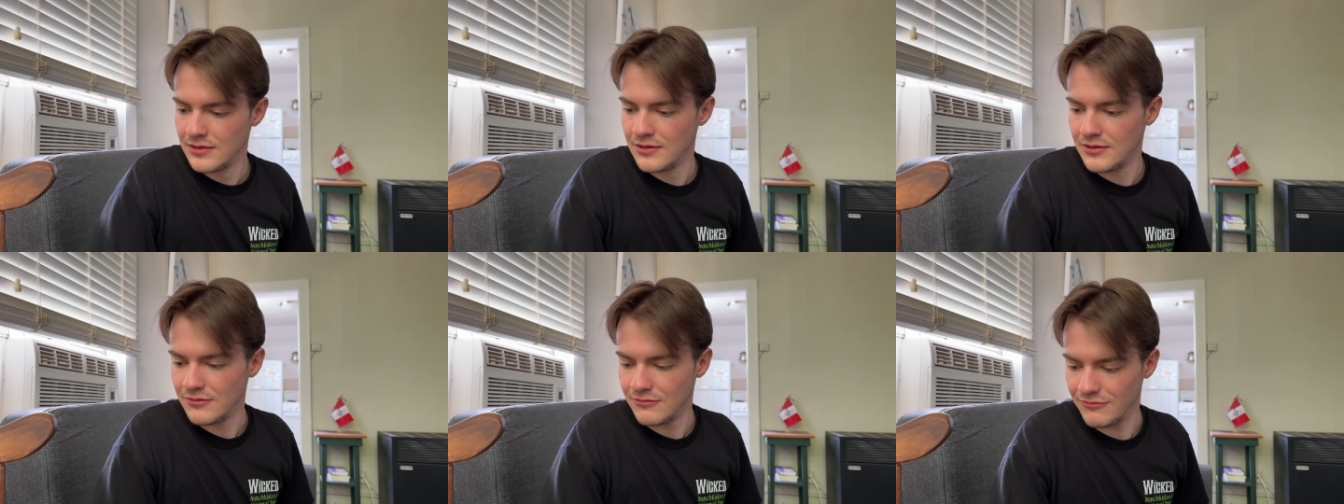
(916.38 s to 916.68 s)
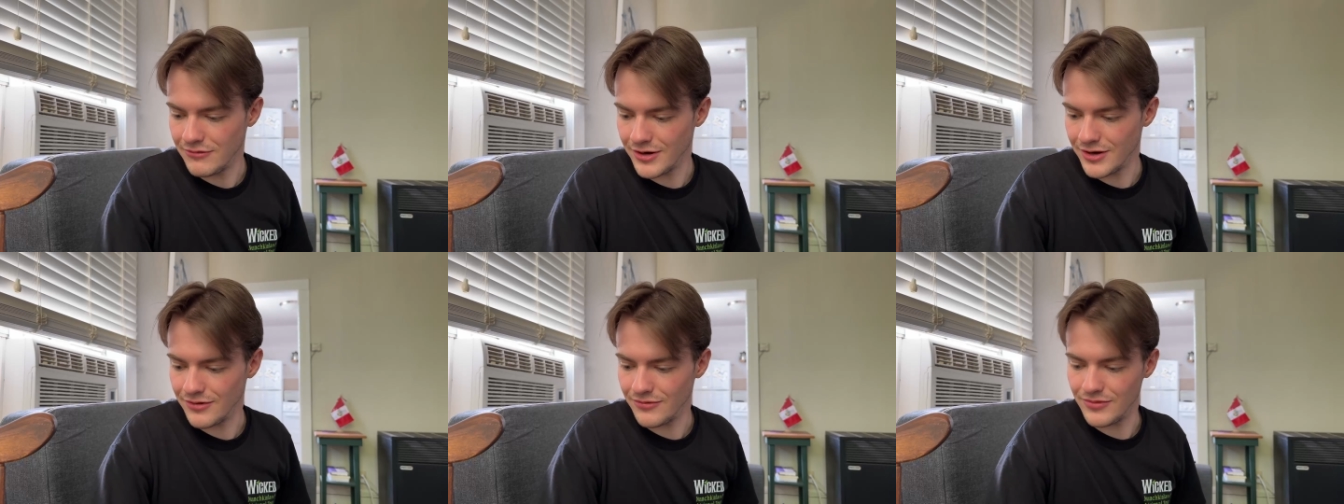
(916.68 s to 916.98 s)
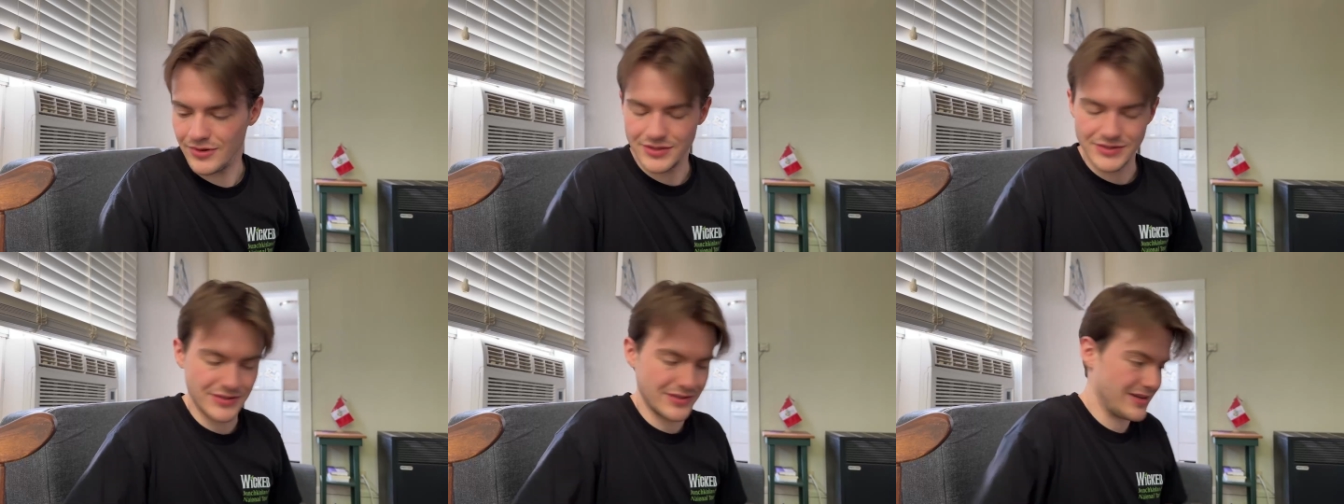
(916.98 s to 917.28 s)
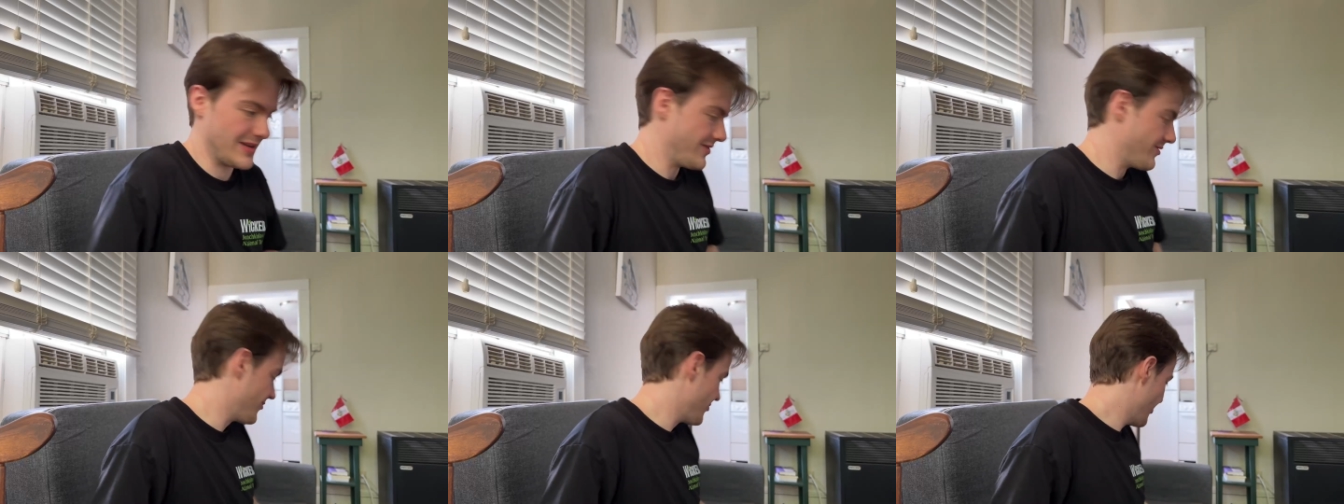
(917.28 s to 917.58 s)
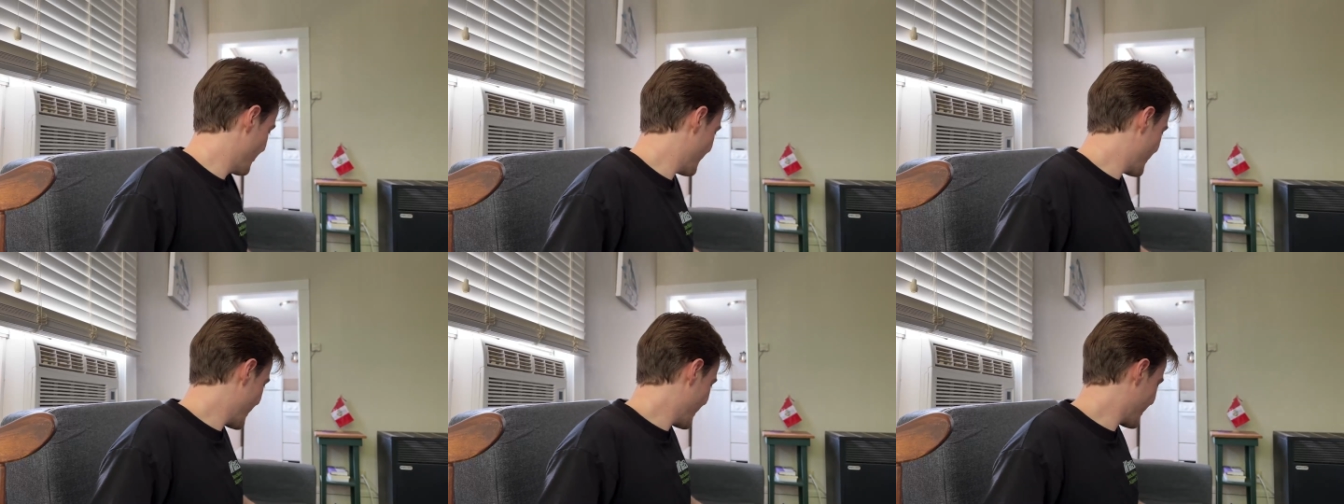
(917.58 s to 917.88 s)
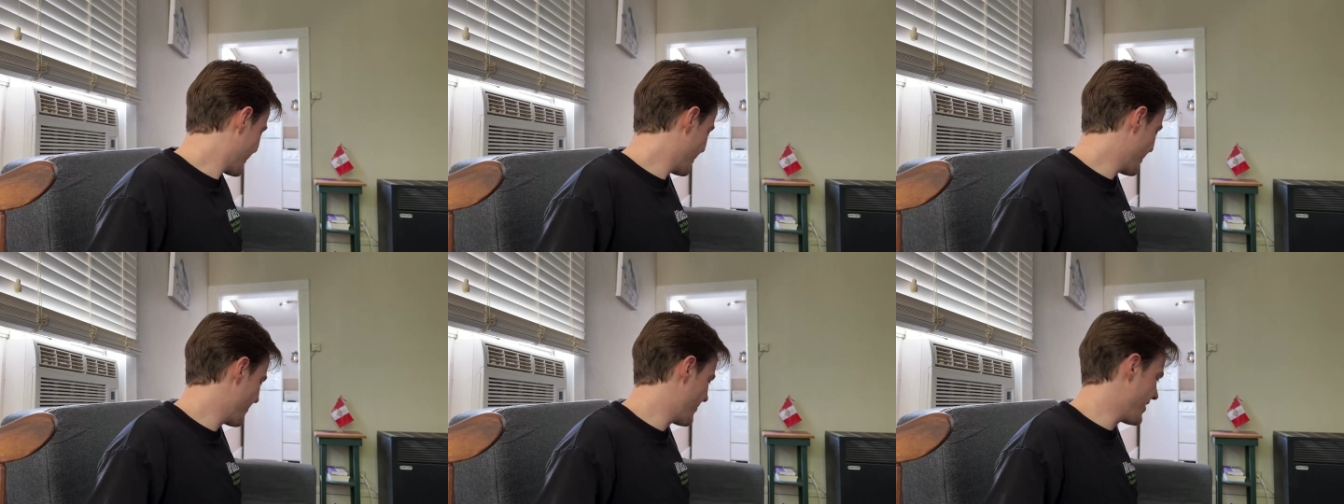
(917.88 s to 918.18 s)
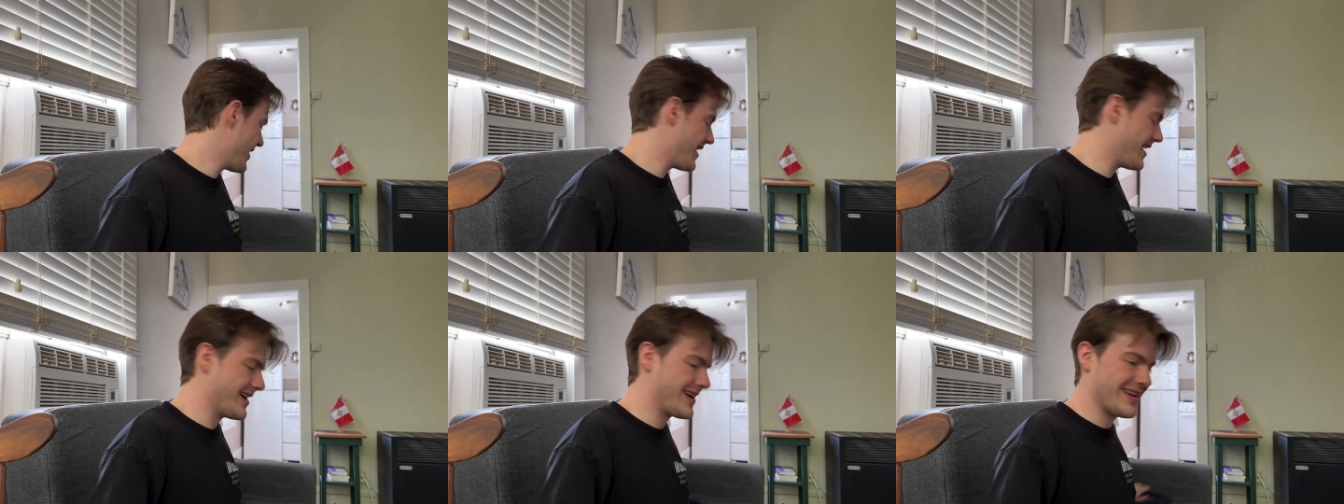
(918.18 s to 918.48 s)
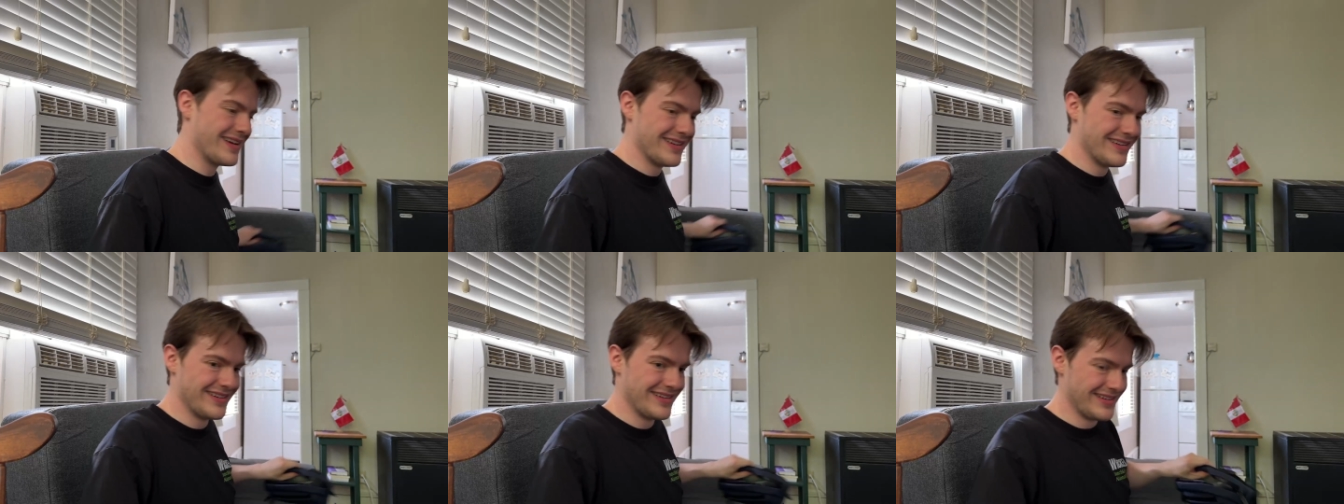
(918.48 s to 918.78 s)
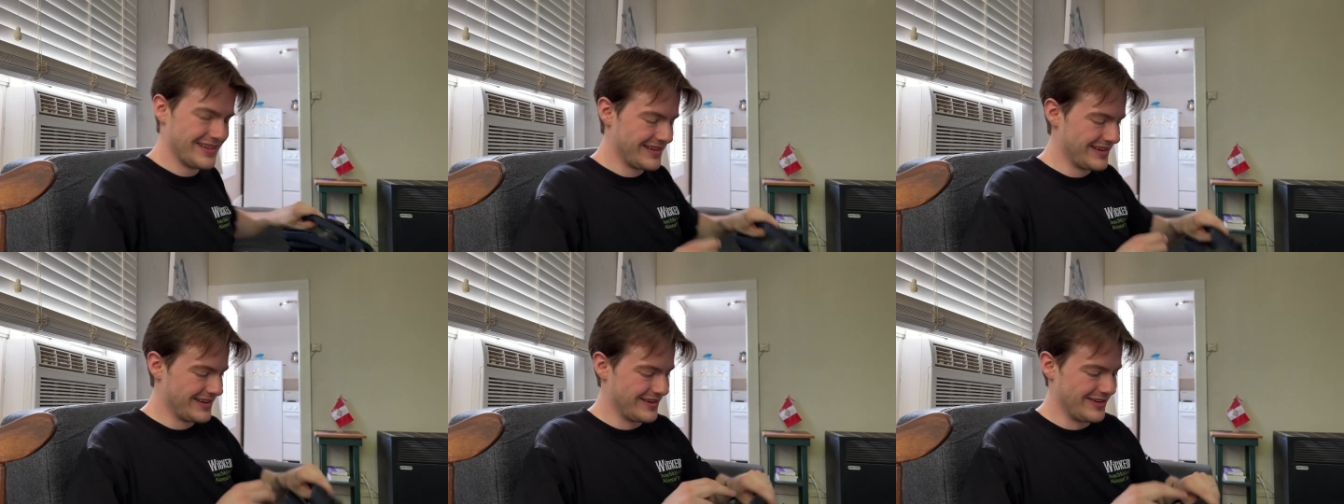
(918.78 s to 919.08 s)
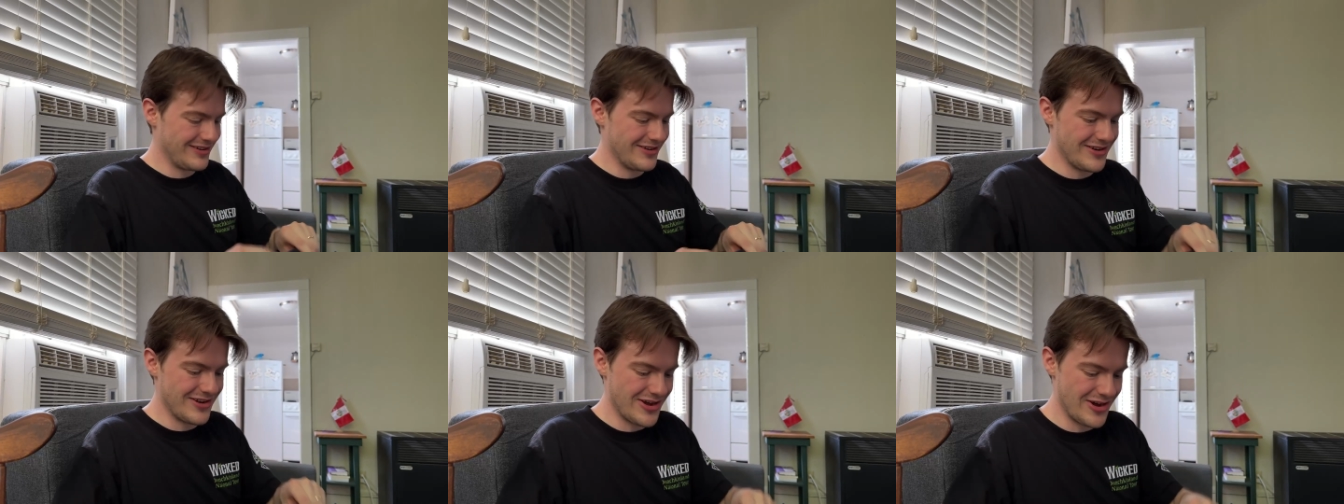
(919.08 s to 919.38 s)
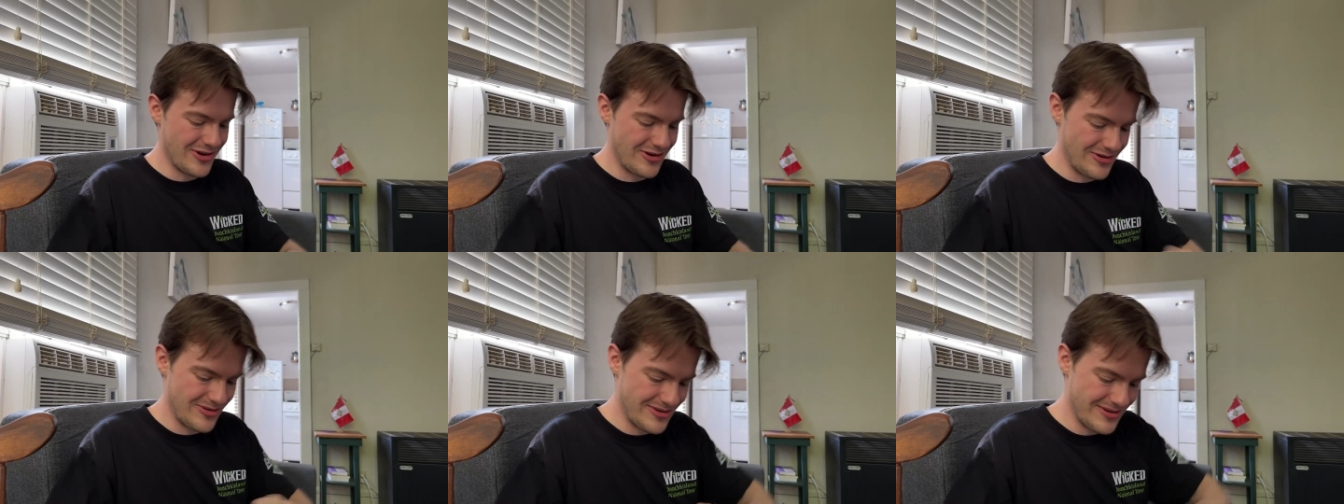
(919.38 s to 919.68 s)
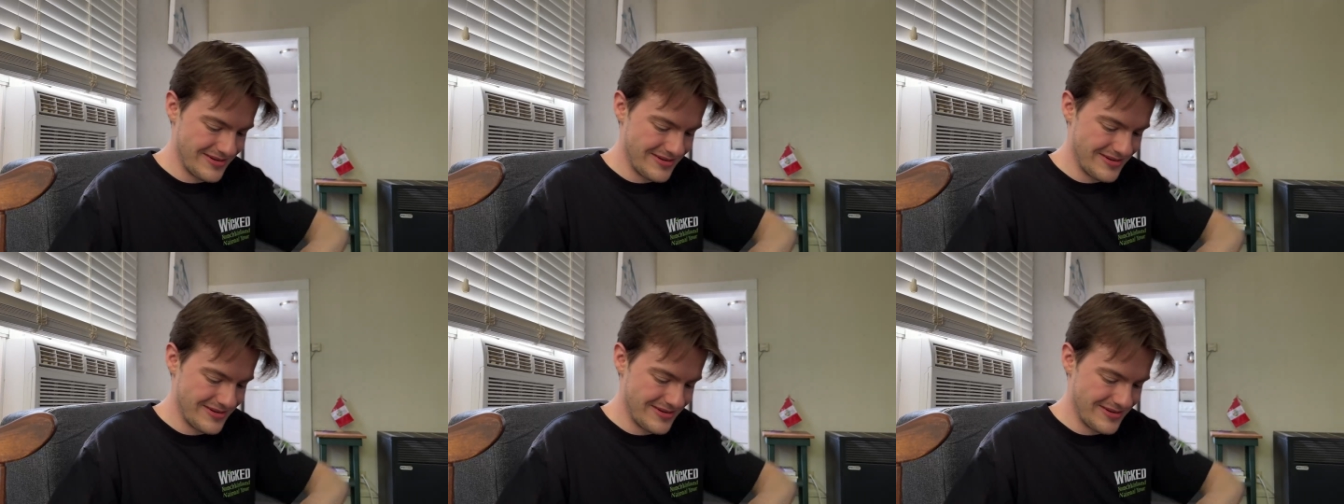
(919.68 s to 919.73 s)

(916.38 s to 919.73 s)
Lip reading: where was it? I threw it back in the bag. No.